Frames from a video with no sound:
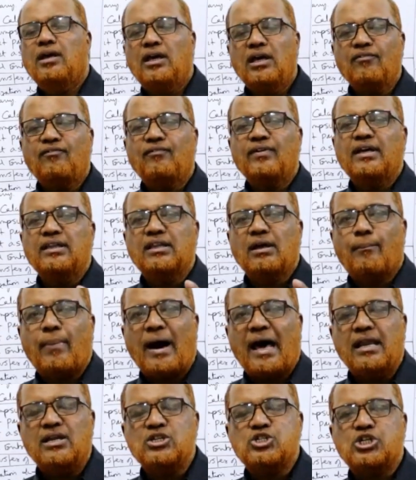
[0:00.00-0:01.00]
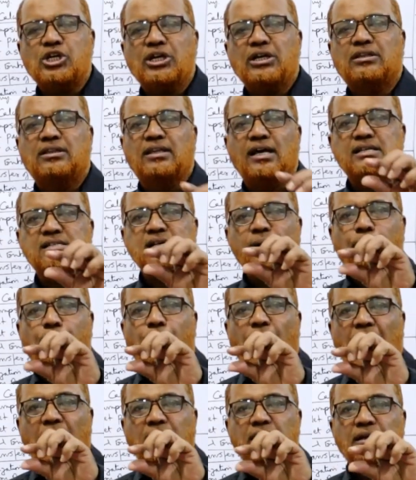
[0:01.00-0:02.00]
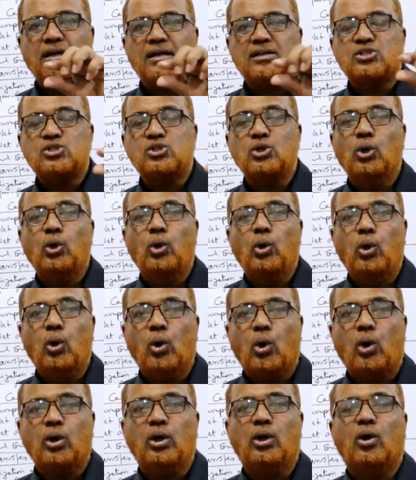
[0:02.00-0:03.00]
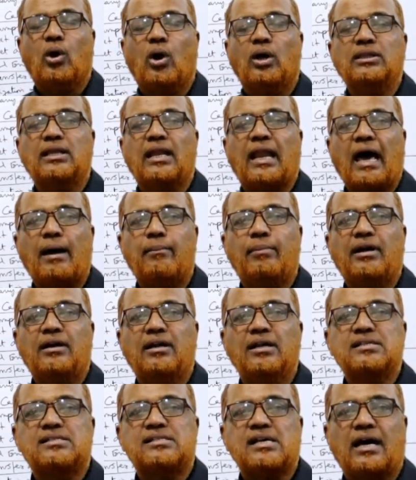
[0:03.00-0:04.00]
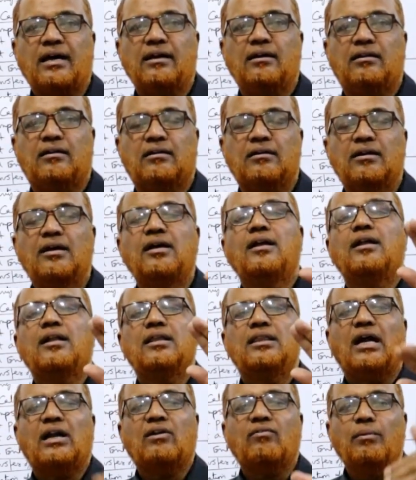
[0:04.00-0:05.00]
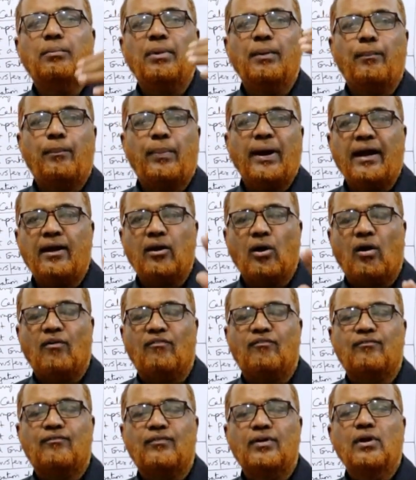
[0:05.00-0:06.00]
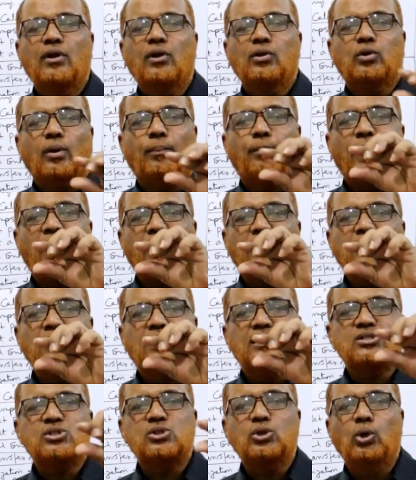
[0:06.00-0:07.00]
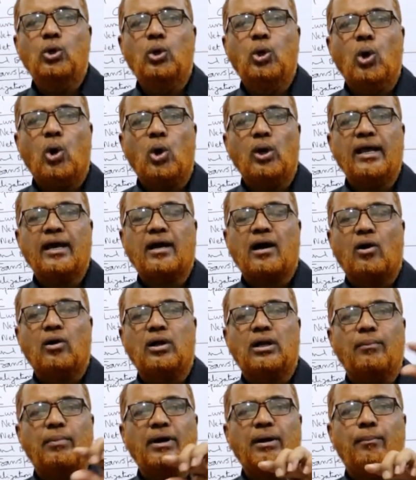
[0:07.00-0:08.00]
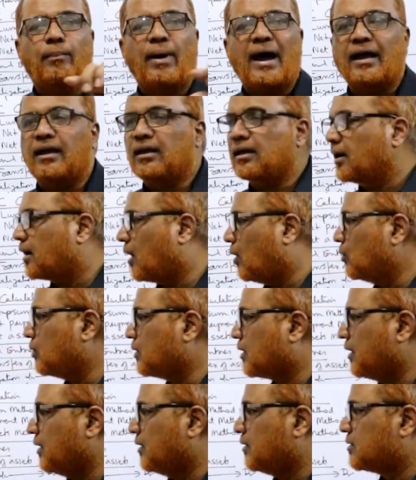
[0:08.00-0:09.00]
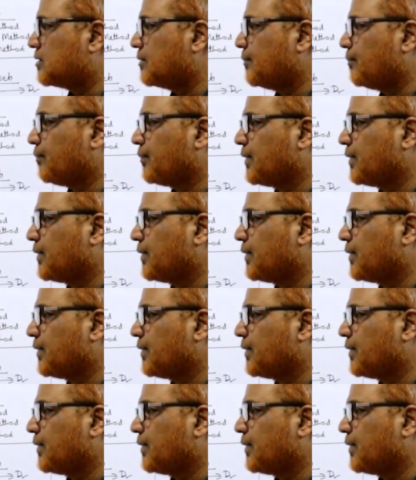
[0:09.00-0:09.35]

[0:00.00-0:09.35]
if in the balance sheet there is a partner's loan on the liability side, that will be paid off. The partner's loan account debit, bank account credit.